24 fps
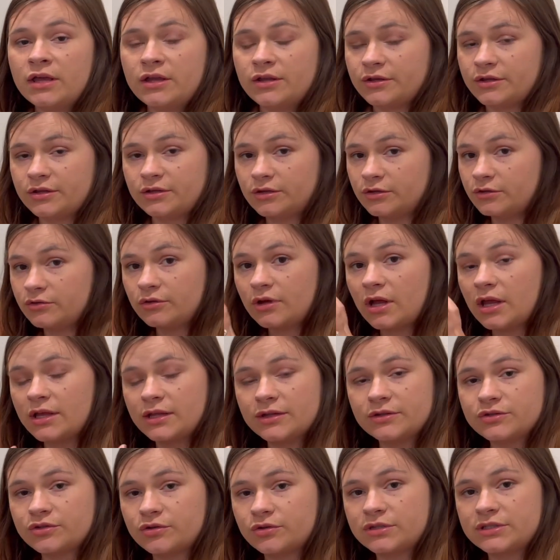You can do
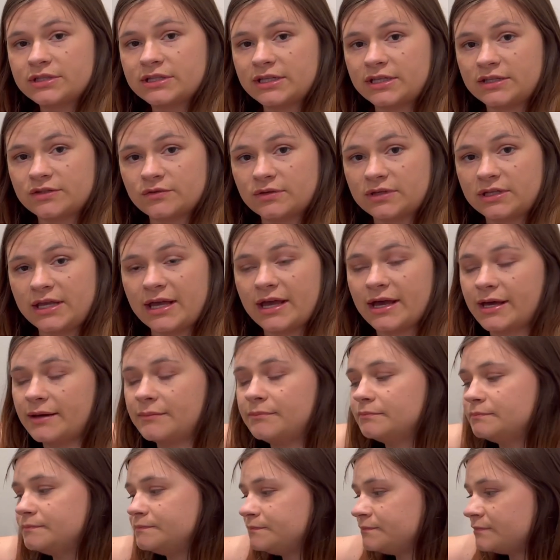all sorts of things with the
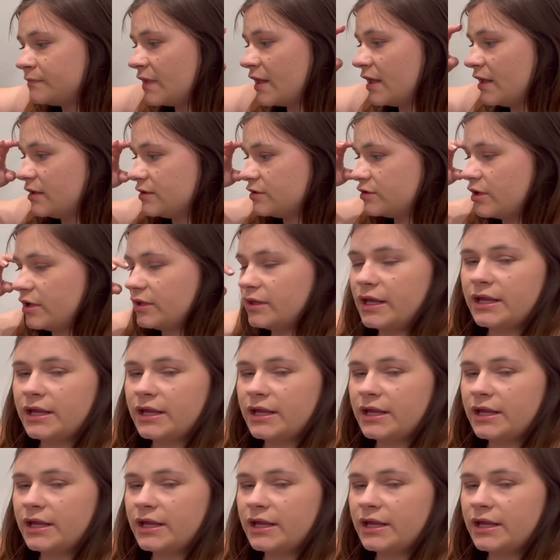app. So I